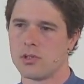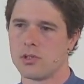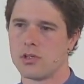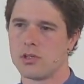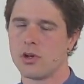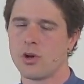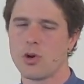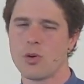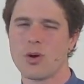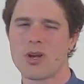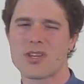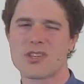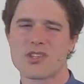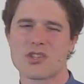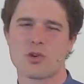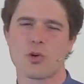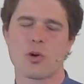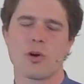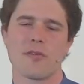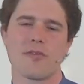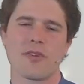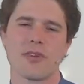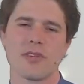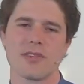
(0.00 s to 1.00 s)
Not quite
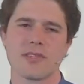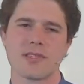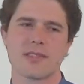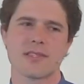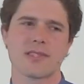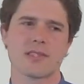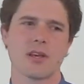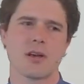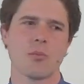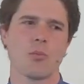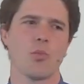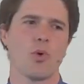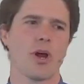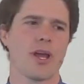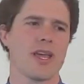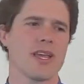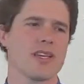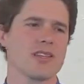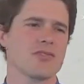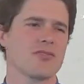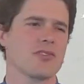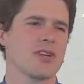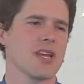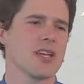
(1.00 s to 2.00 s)
sure if in some way
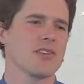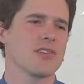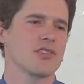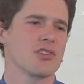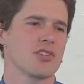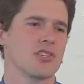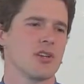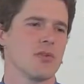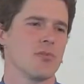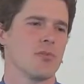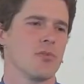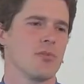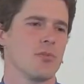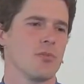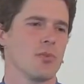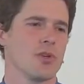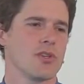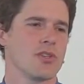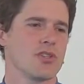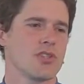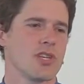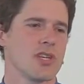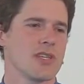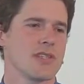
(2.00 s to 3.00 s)
his relationship
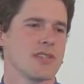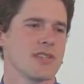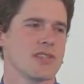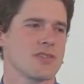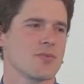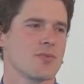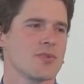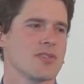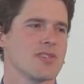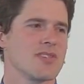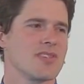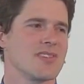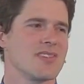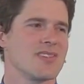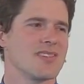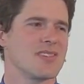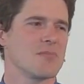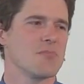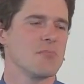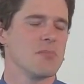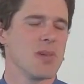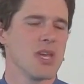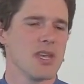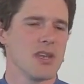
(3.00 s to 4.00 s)
with Jesus was
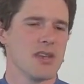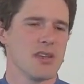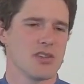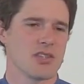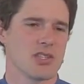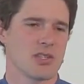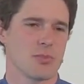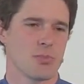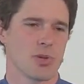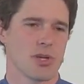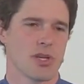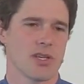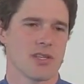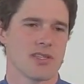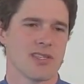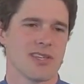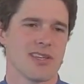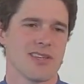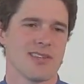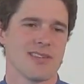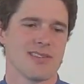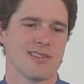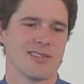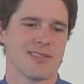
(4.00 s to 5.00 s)
diminished because
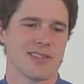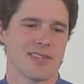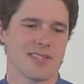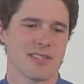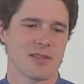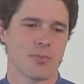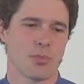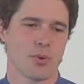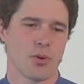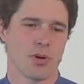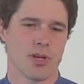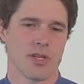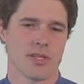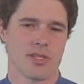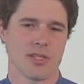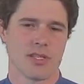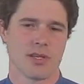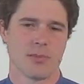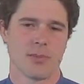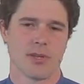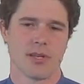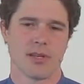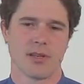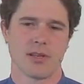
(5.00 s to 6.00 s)
he disappointed
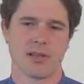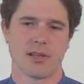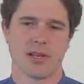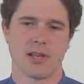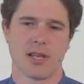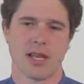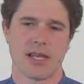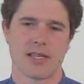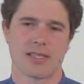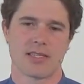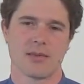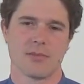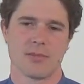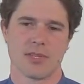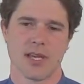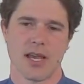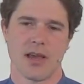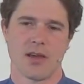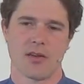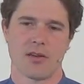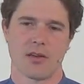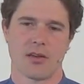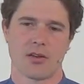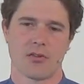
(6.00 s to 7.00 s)
him and let him
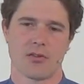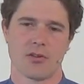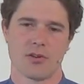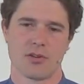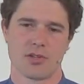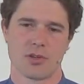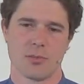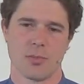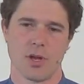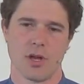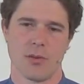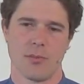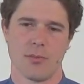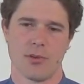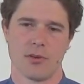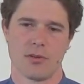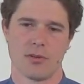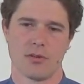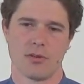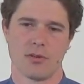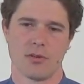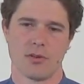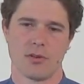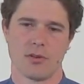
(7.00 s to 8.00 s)
down at a crucial moment.
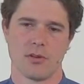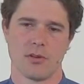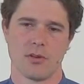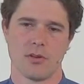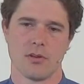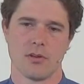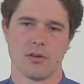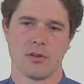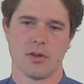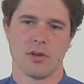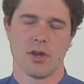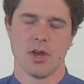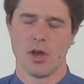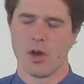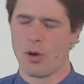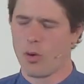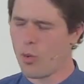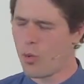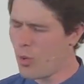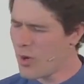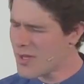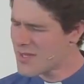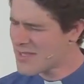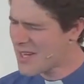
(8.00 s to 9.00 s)

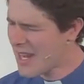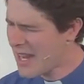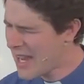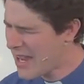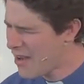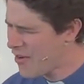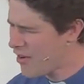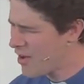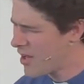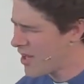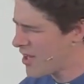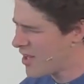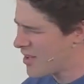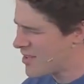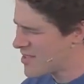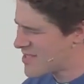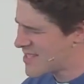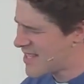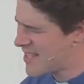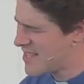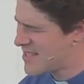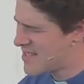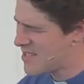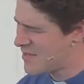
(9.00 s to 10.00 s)
Always carrying a
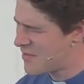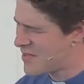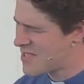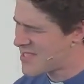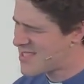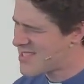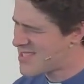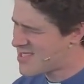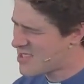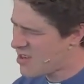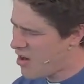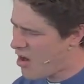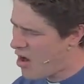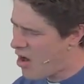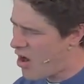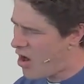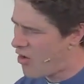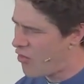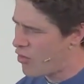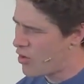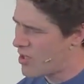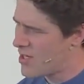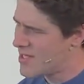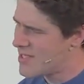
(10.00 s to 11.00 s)
sense of a
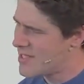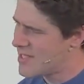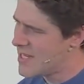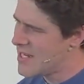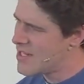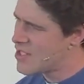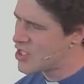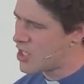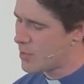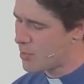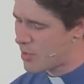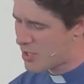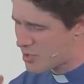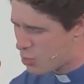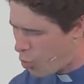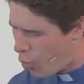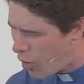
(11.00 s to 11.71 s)
scar on his leadership, because